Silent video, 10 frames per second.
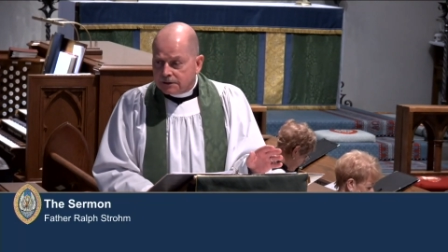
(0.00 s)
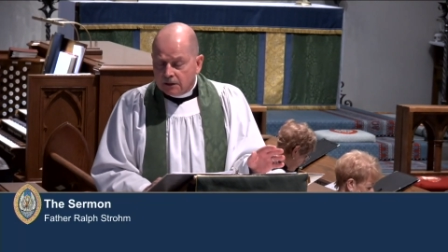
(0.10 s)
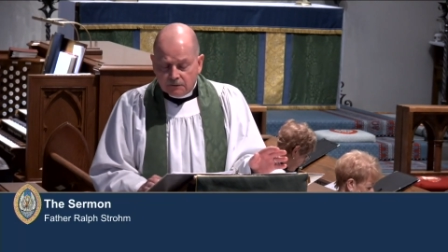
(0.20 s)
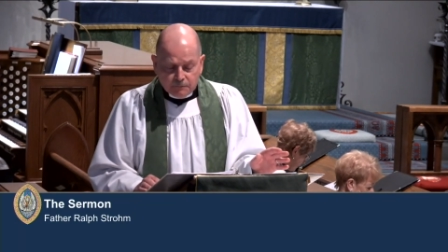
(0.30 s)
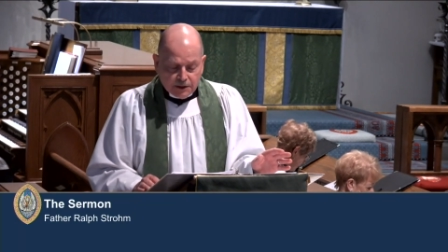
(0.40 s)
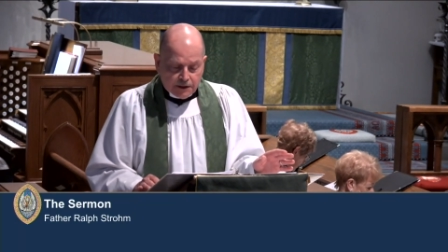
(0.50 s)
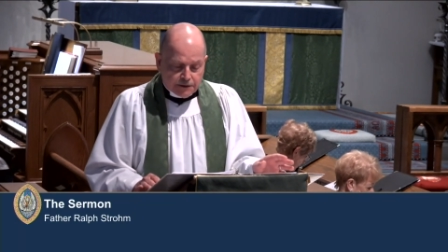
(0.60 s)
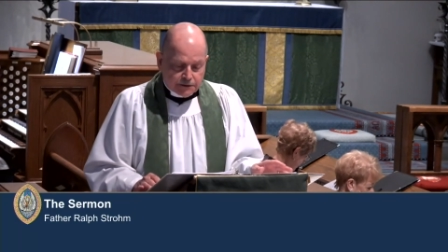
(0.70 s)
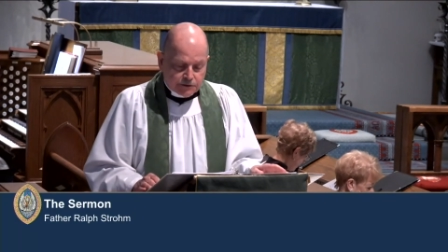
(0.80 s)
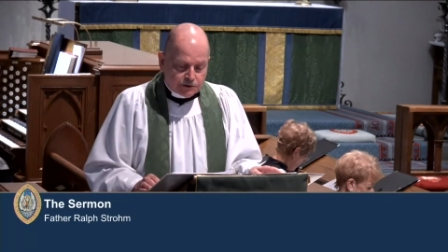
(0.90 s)
out of
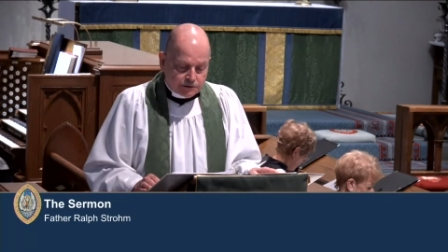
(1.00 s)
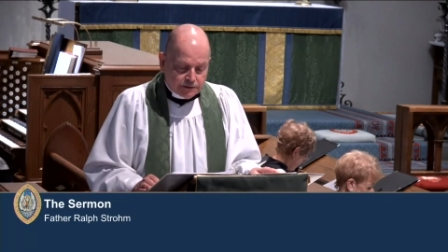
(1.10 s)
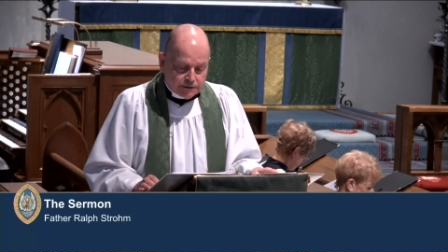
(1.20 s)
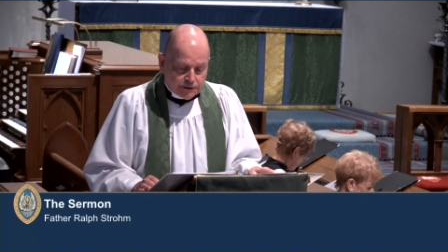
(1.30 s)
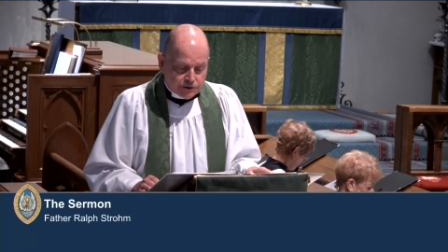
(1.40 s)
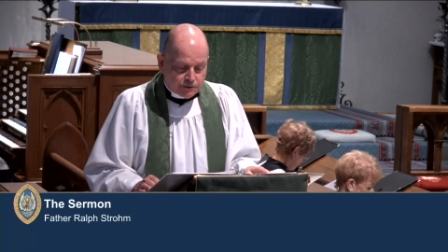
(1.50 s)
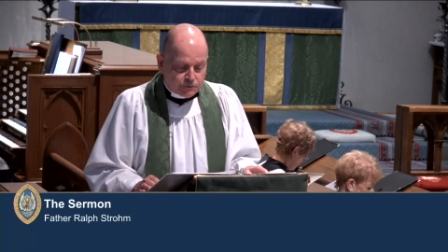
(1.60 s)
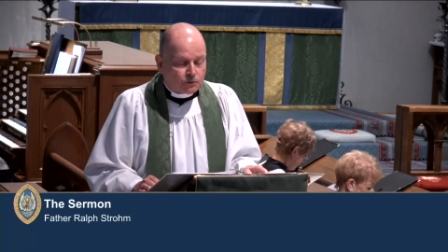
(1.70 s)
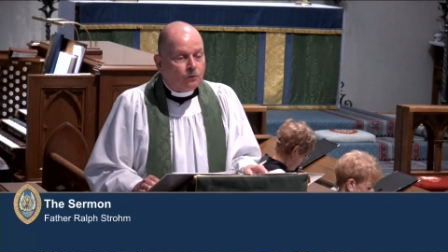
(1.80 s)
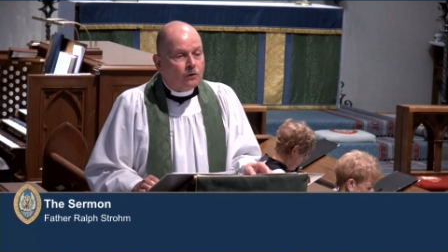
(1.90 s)
bondage in
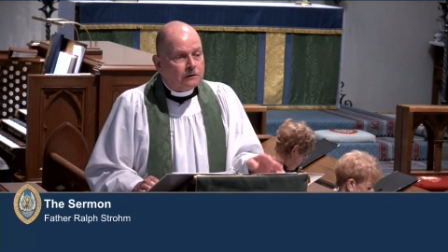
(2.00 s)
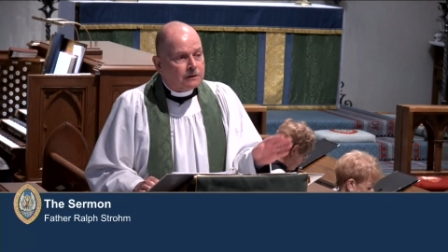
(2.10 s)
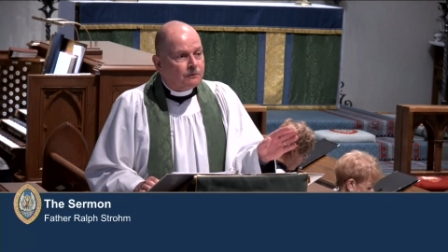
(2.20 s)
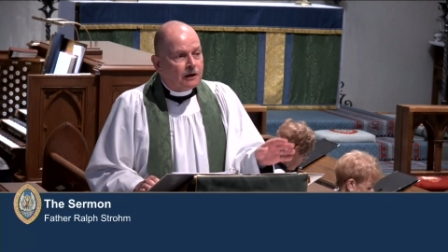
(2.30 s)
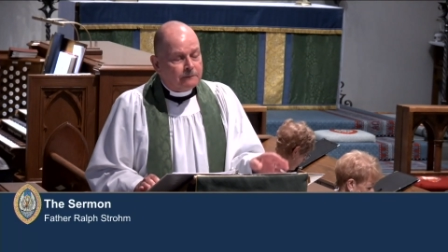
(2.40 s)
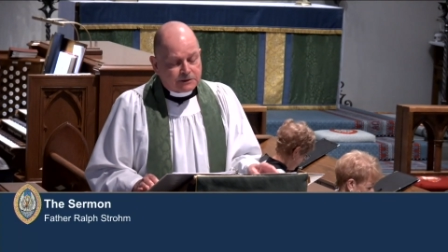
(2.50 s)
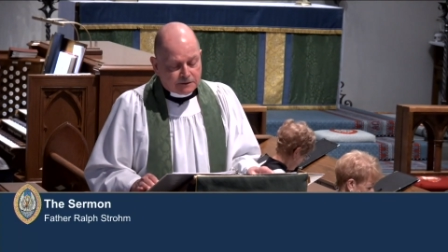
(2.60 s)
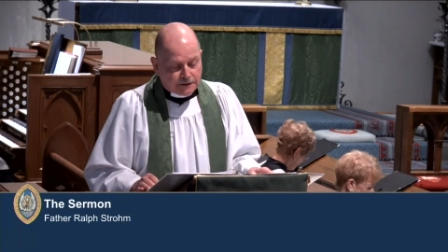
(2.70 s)
Egypt toward the promised